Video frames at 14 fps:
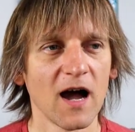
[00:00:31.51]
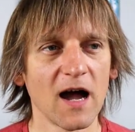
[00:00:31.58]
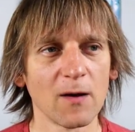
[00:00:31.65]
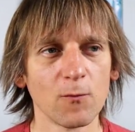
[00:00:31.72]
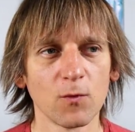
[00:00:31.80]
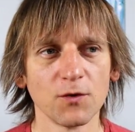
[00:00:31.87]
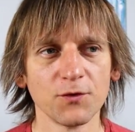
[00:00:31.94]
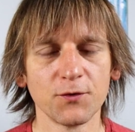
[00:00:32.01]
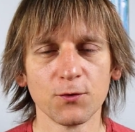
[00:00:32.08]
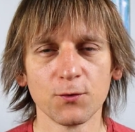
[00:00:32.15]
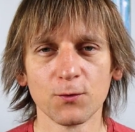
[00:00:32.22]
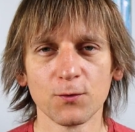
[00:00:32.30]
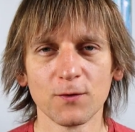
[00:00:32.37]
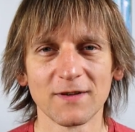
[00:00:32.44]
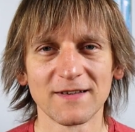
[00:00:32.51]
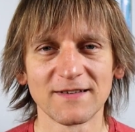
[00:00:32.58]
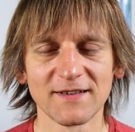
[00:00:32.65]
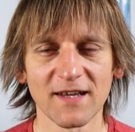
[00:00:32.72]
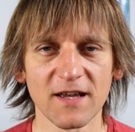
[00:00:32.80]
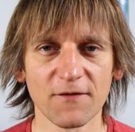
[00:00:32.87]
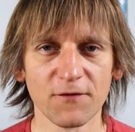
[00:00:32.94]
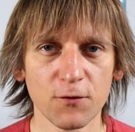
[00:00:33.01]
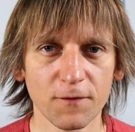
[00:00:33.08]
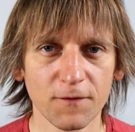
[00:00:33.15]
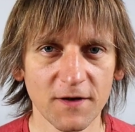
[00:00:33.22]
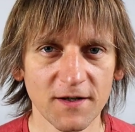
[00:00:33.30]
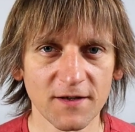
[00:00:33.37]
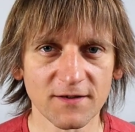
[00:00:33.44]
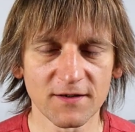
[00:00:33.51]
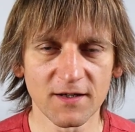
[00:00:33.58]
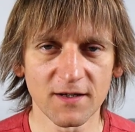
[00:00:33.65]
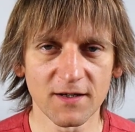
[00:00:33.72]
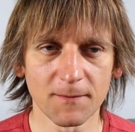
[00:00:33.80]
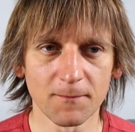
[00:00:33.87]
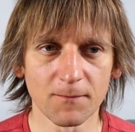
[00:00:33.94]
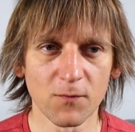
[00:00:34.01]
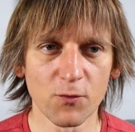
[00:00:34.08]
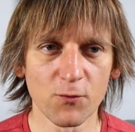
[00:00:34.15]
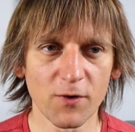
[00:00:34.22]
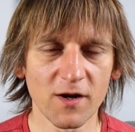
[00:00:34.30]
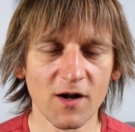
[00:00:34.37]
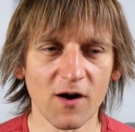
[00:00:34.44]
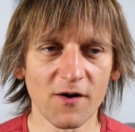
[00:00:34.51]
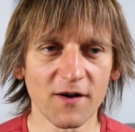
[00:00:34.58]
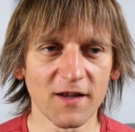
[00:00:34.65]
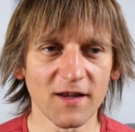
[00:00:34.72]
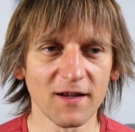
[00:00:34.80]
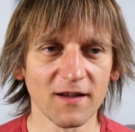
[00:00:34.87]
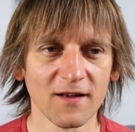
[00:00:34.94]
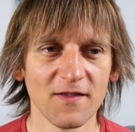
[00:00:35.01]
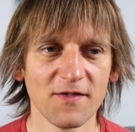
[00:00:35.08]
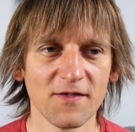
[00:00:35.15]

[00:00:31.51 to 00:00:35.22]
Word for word: I want to say a few things um, regarding